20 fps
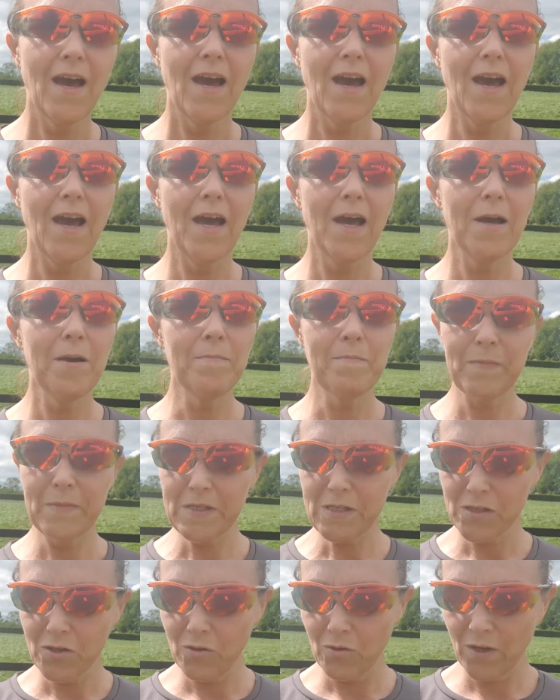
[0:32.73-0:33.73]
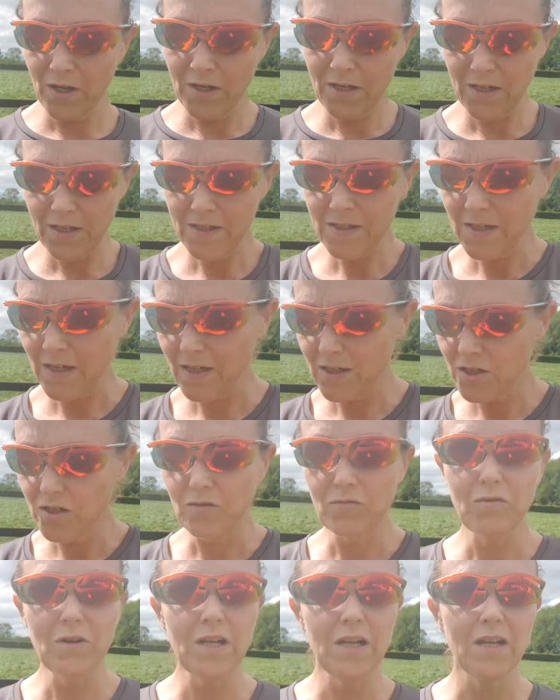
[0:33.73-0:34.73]
So it is actually
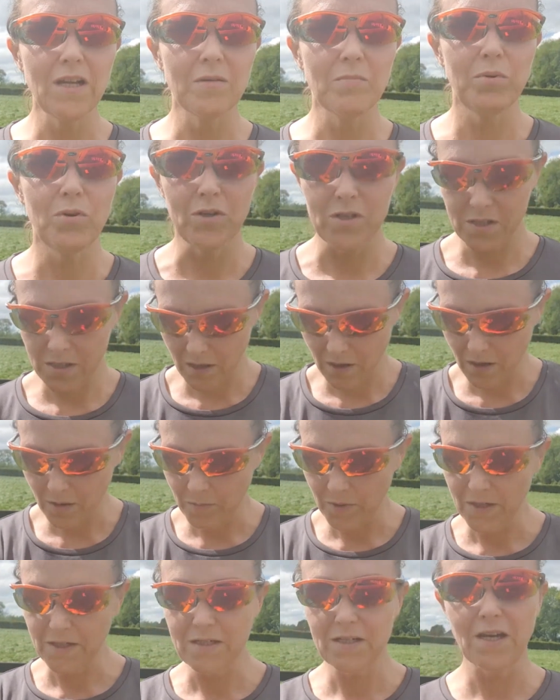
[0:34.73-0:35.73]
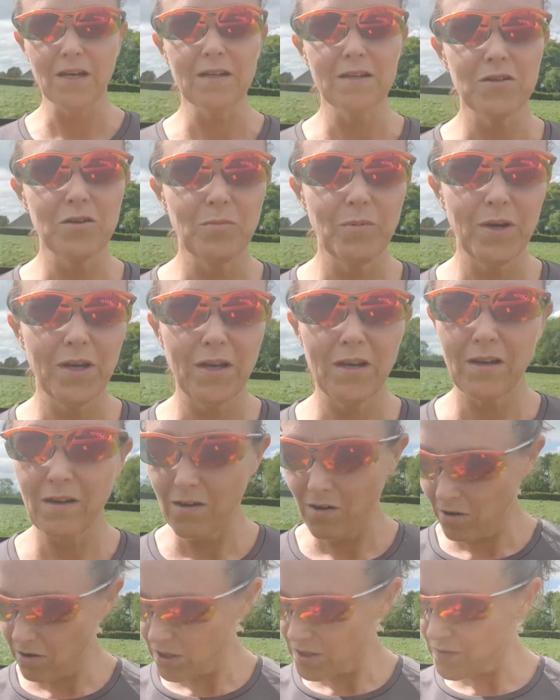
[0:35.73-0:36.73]
really important. Sorry, I'm being attacked here by a
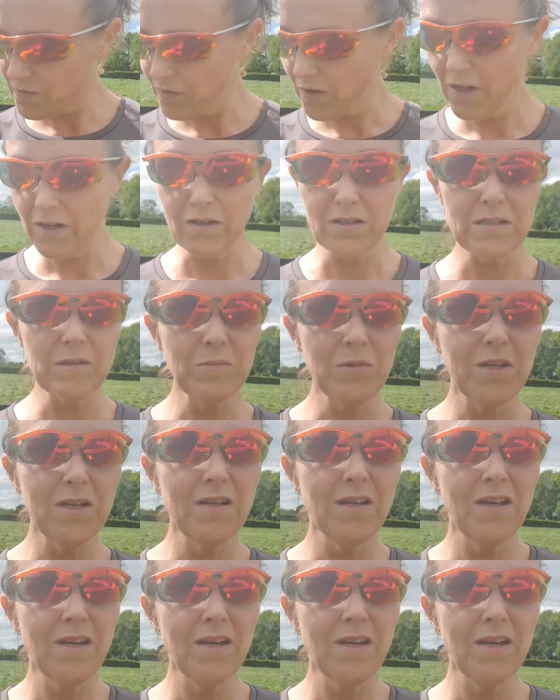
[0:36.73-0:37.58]
horsefly or something.